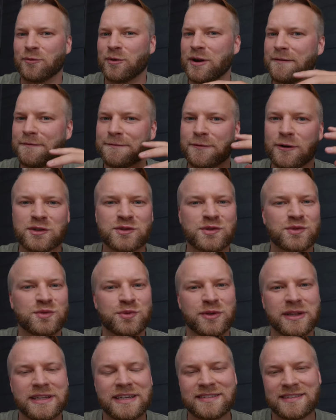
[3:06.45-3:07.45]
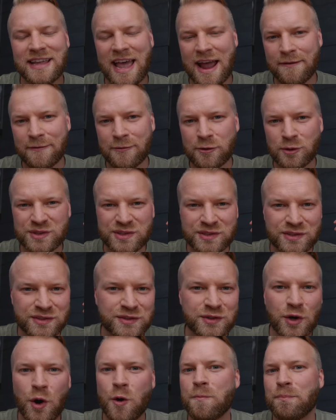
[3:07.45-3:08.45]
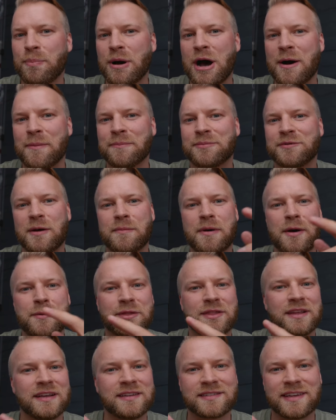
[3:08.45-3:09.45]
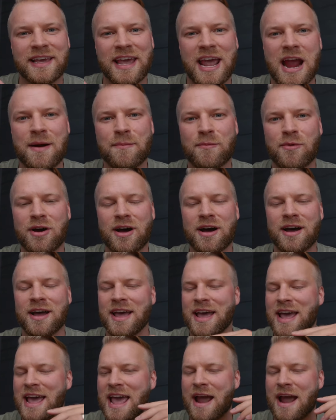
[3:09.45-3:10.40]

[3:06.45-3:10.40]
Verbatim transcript: When it first was released, everyone was so pumped about this camera.